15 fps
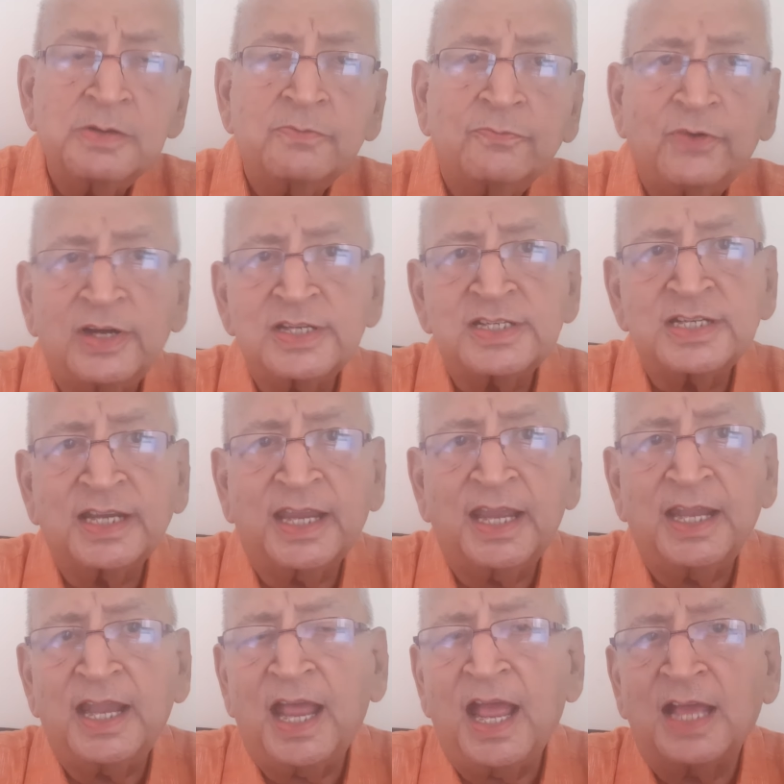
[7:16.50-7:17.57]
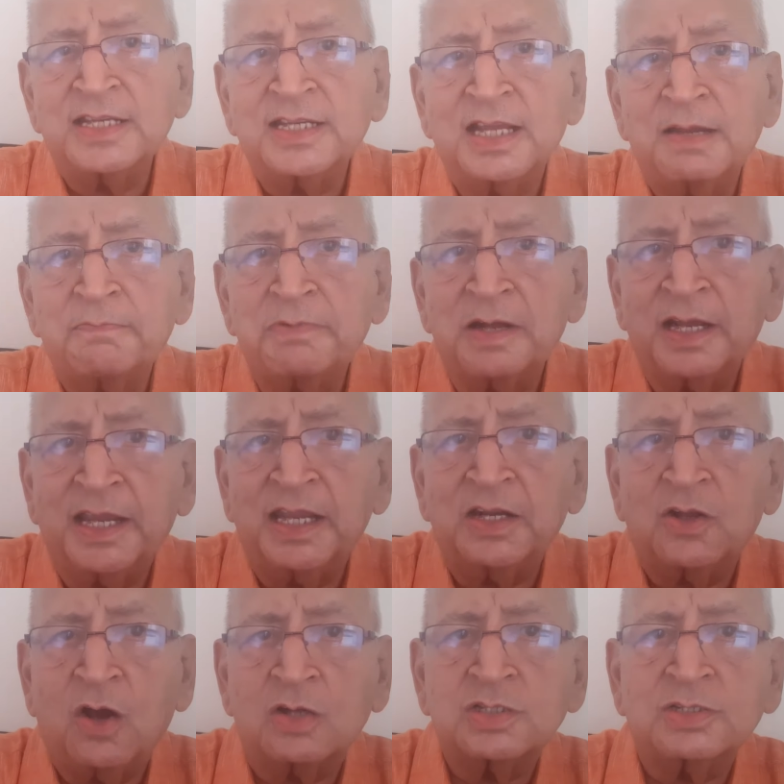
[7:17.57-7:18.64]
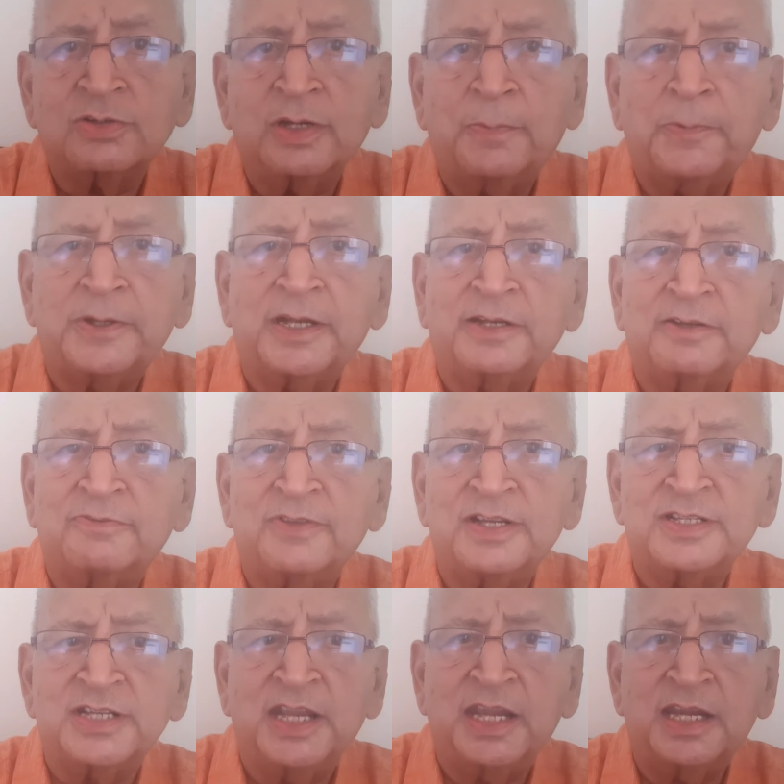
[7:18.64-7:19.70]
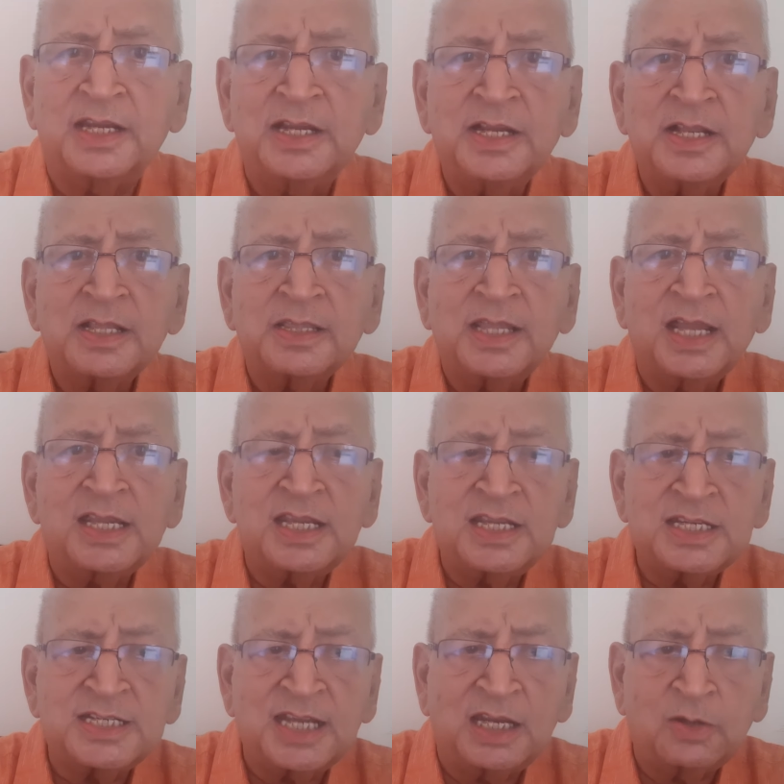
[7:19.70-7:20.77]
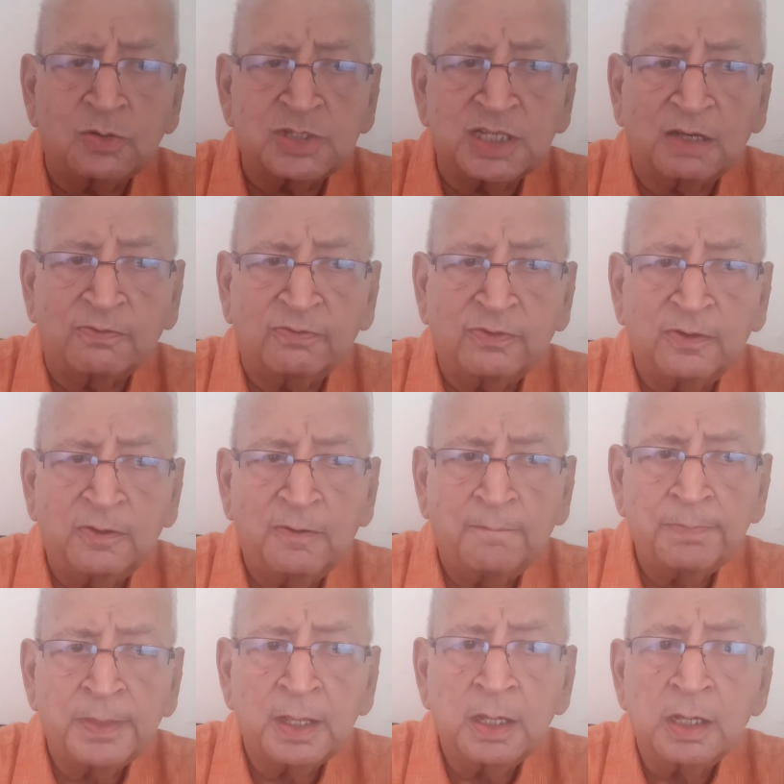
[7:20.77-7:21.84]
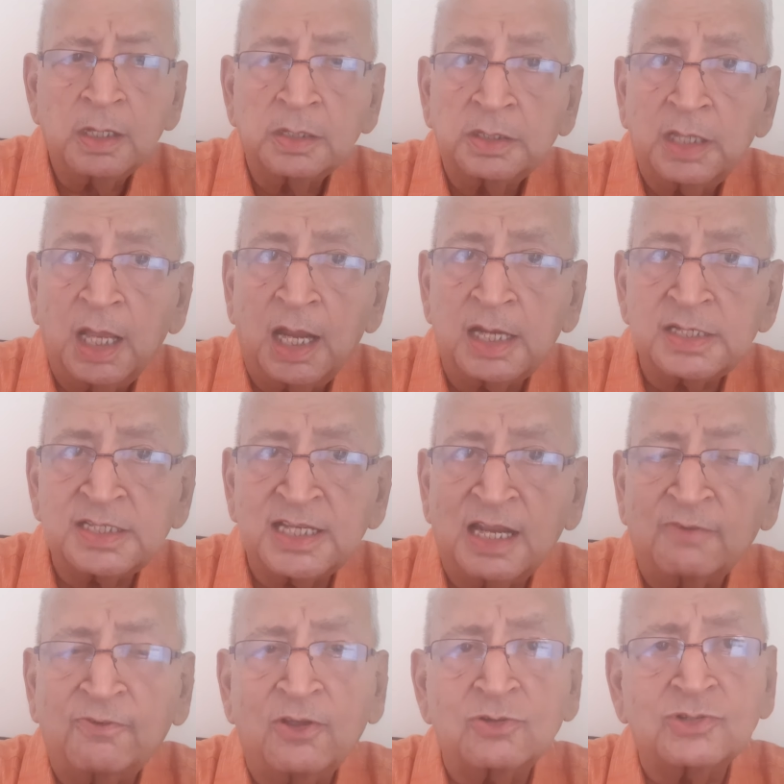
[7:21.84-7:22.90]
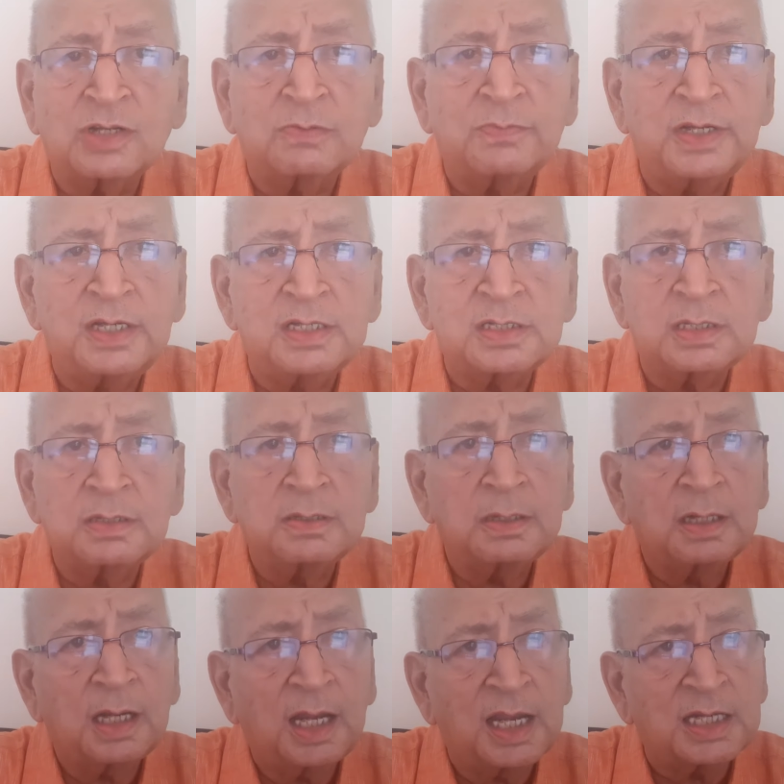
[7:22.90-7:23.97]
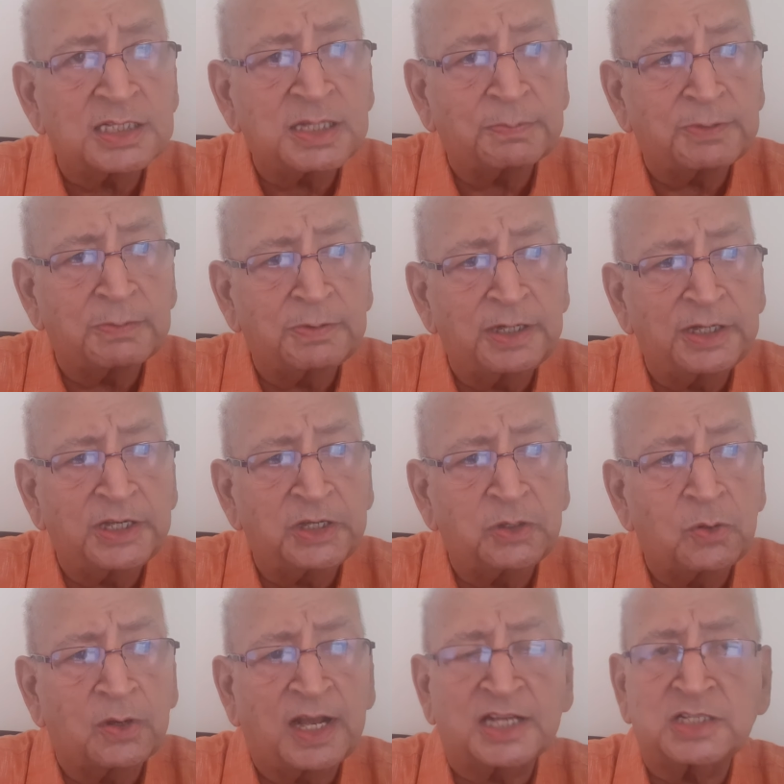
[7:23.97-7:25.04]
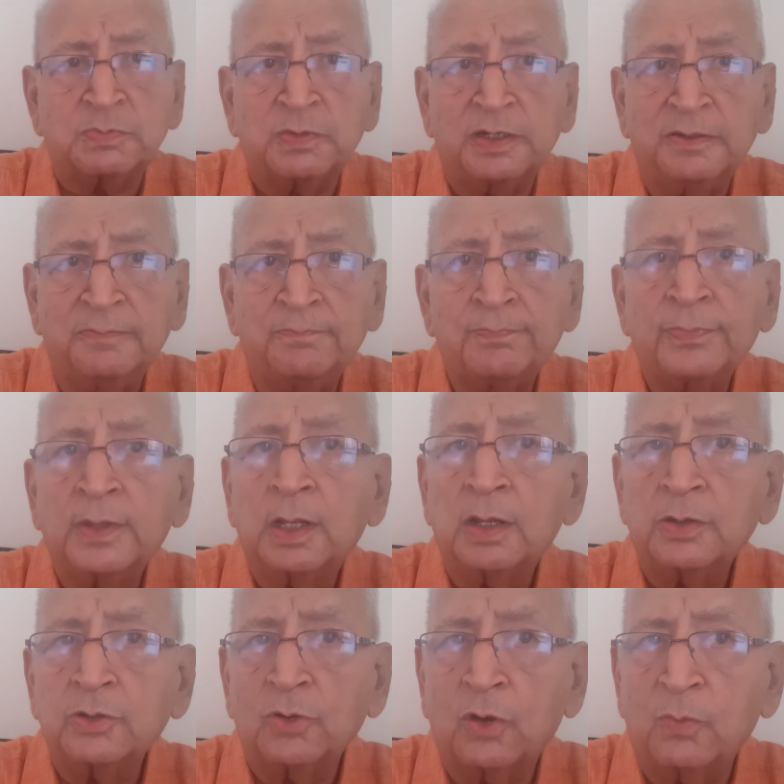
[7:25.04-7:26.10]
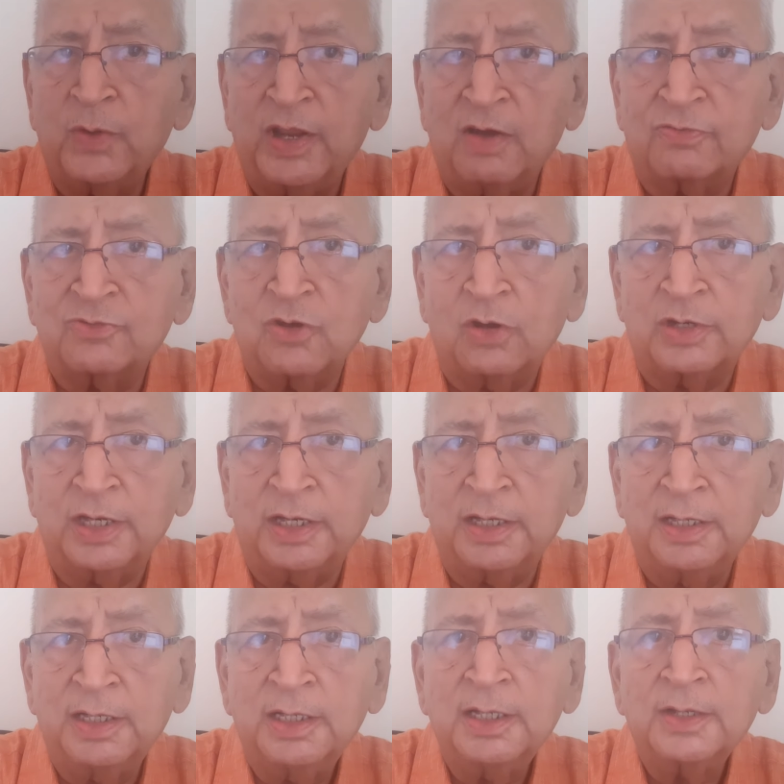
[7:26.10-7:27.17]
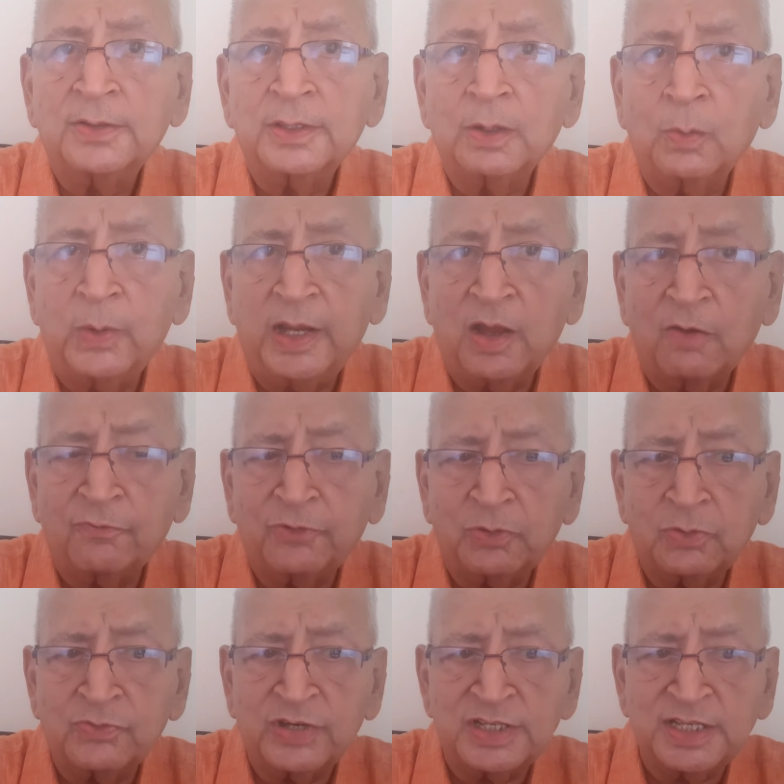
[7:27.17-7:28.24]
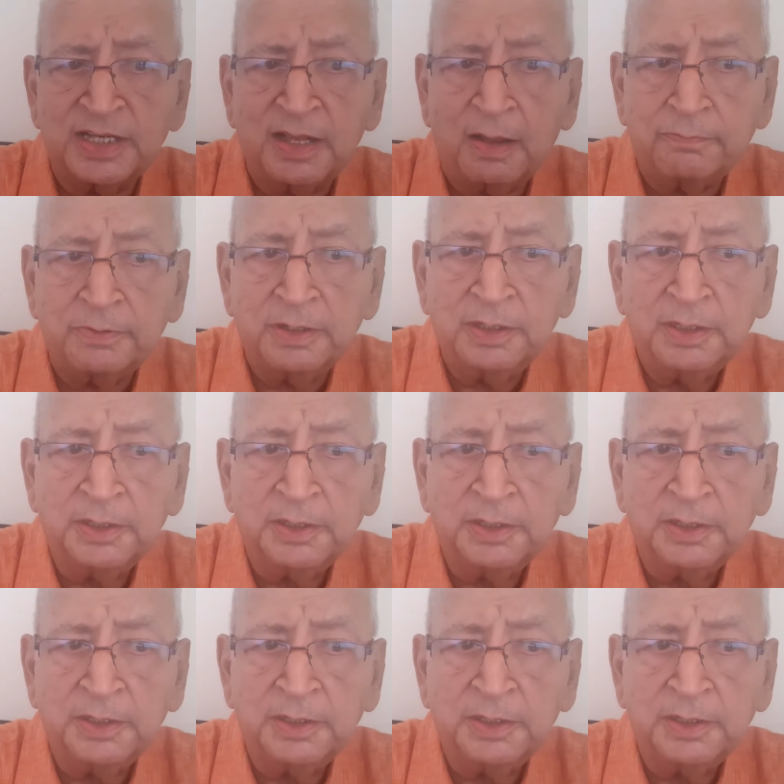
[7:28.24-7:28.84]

First, again, as a, again, of repetitive is saying, then sell yourself. Then sell yourself means acceptability to your customer, your way of talking, the way of your dressing up.